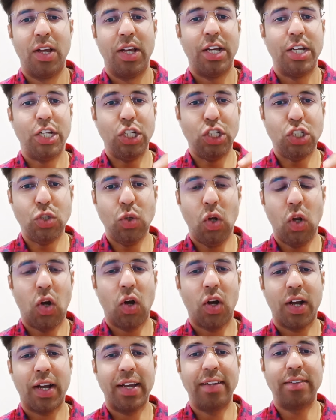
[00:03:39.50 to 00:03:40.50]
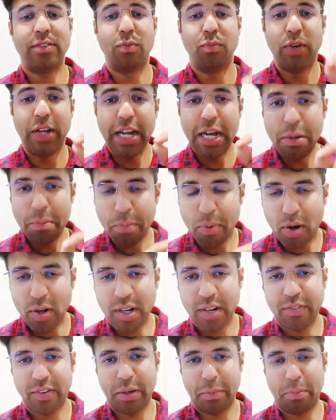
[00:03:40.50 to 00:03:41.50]
Issue log is very
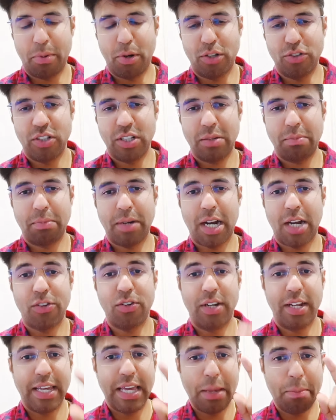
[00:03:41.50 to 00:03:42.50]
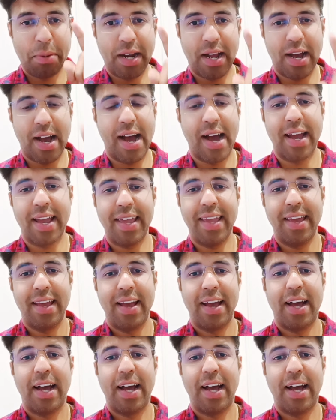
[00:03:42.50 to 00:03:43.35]
important for a project manager to keep an eye